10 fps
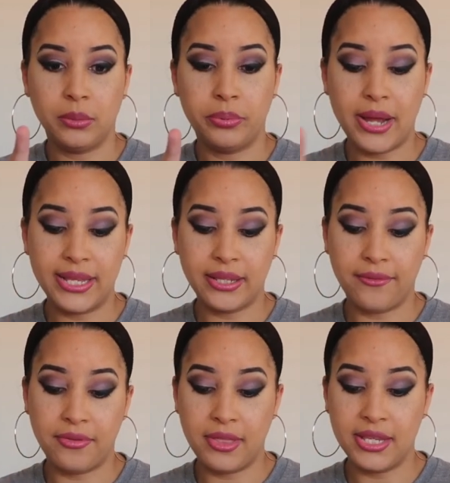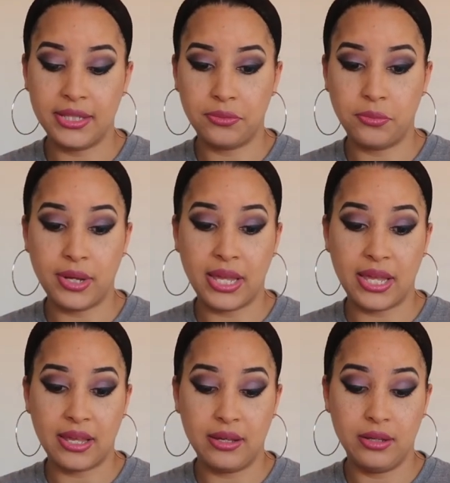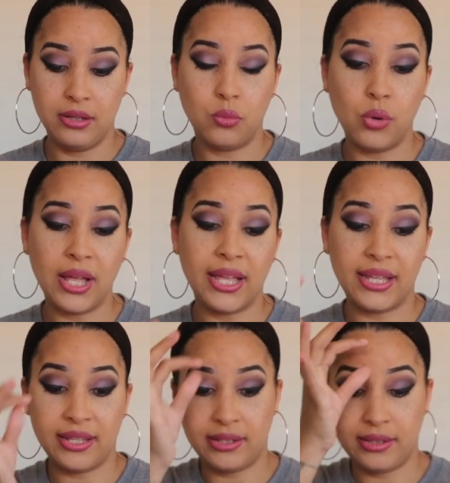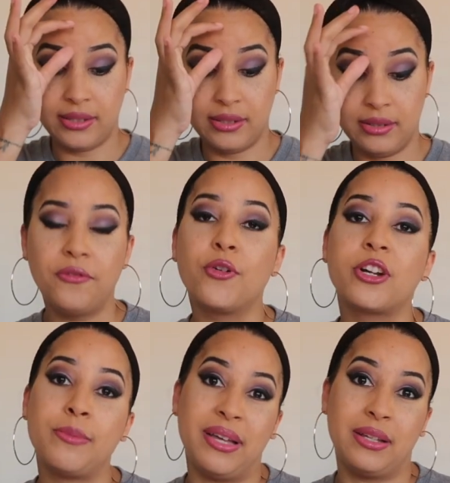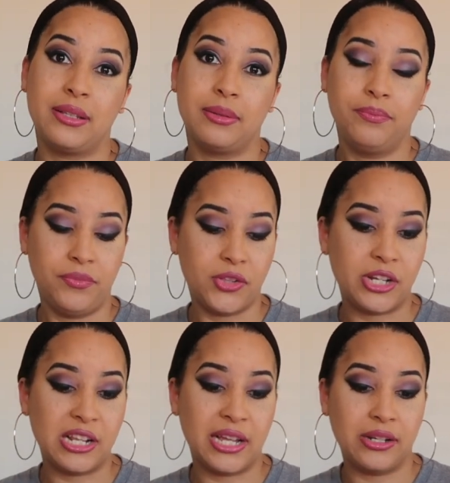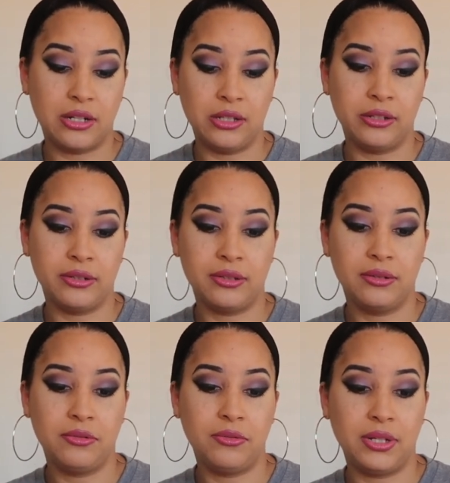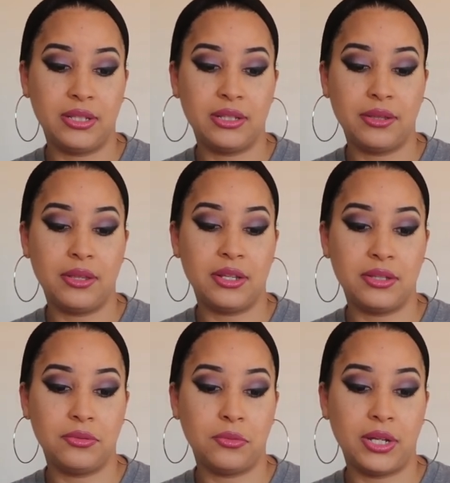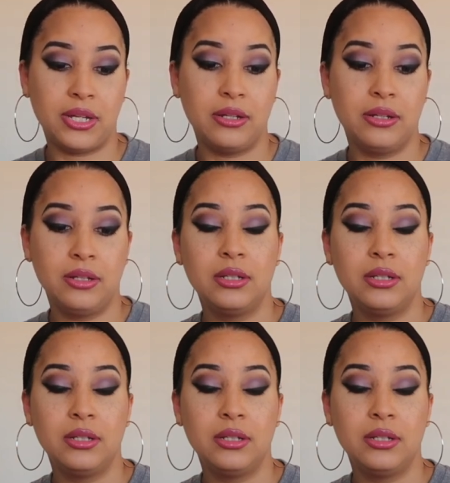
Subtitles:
The price of this wig was 40 bucks. $39 was this wig.